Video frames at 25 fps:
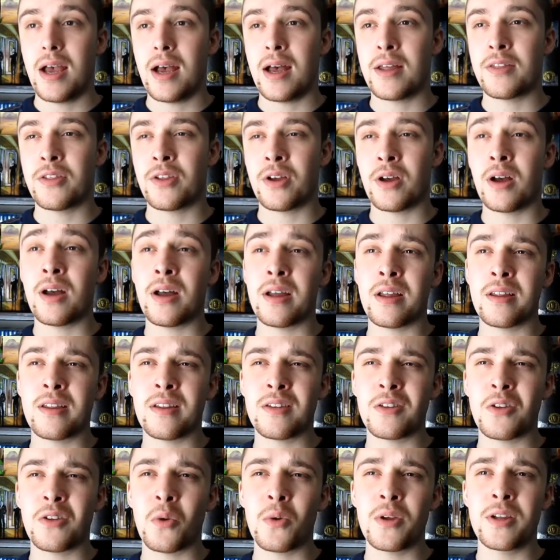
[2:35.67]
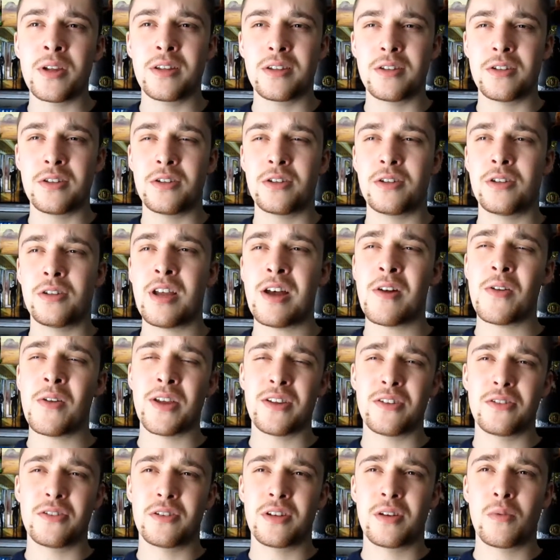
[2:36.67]
I only
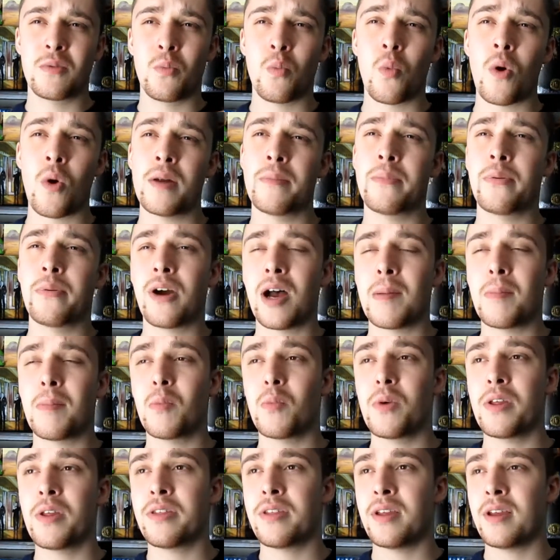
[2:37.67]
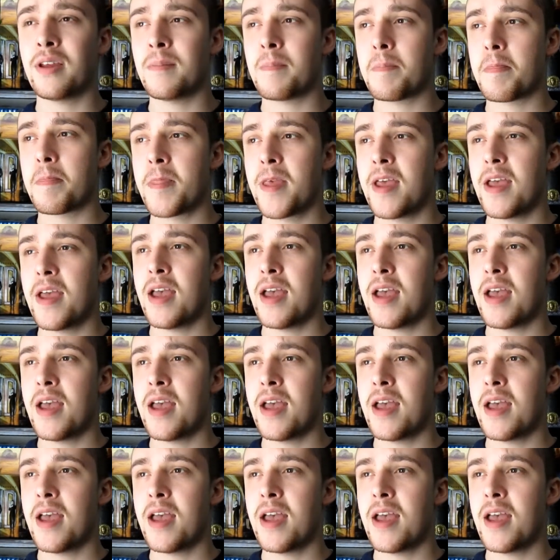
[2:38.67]
had one problem with it,